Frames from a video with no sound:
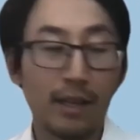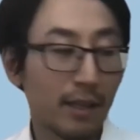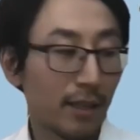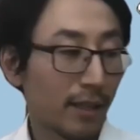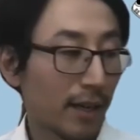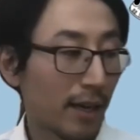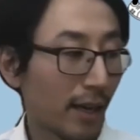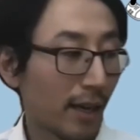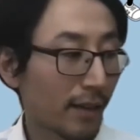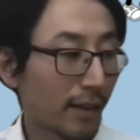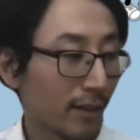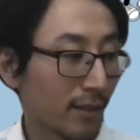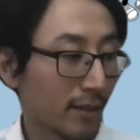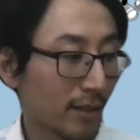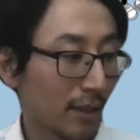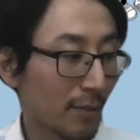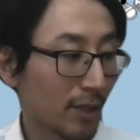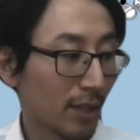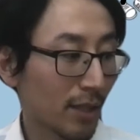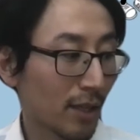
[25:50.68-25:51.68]
Now, at the
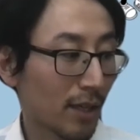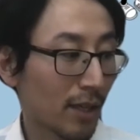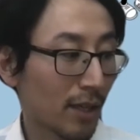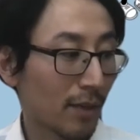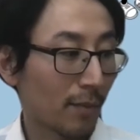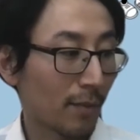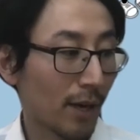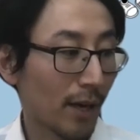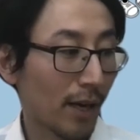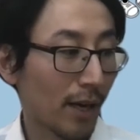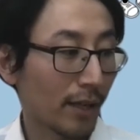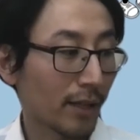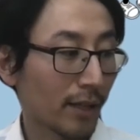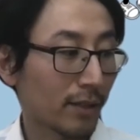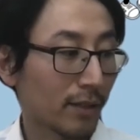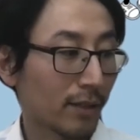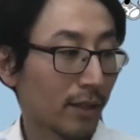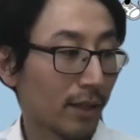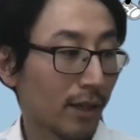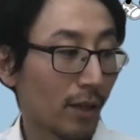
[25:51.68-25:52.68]
same time, I
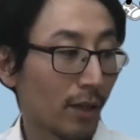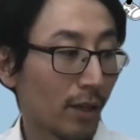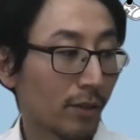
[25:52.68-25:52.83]
can